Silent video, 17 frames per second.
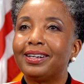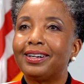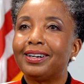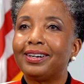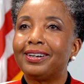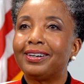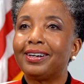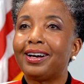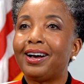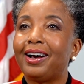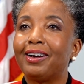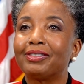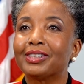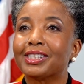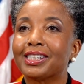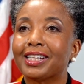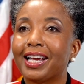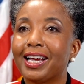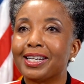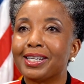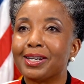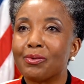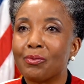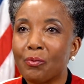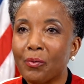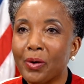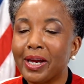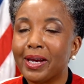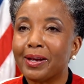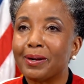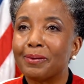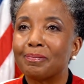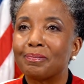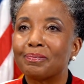Uh, obviously, I didn't
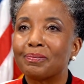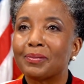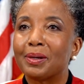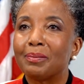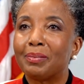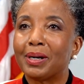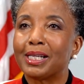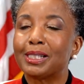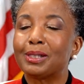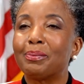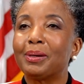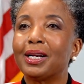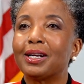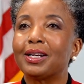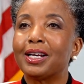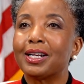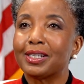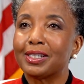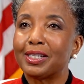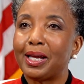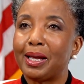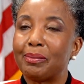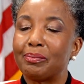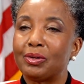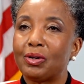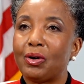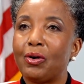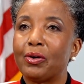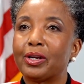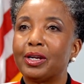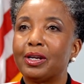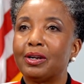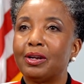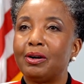win, but I spent a lot of time
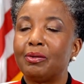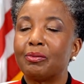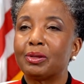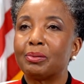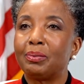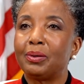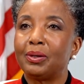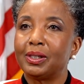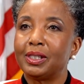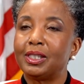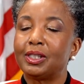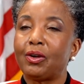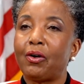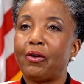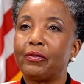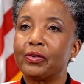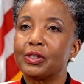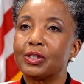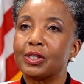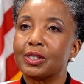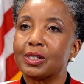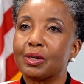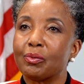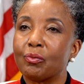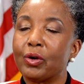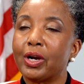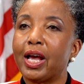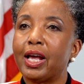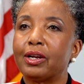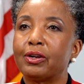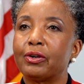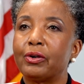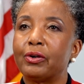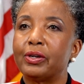talking uh, with police officers, and what I
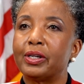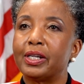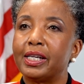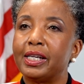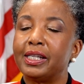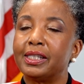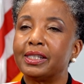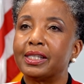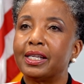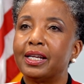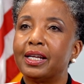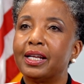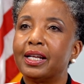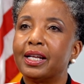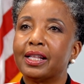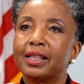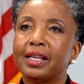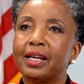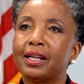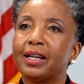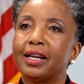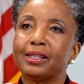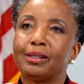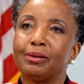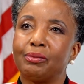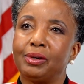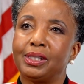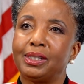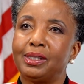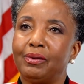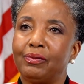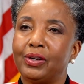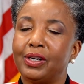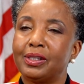learned is they're like the
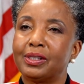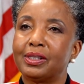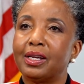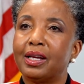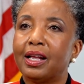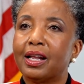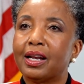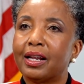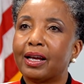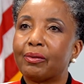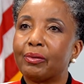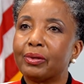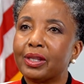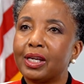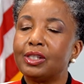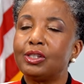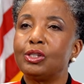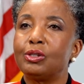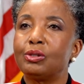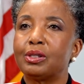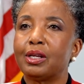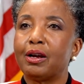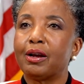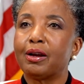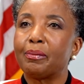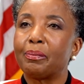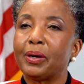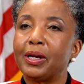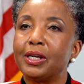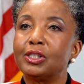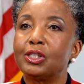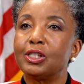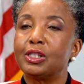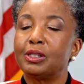rest of us. Like when they choose their
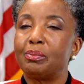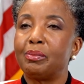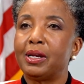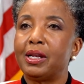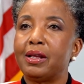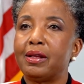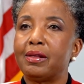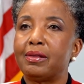occupations, many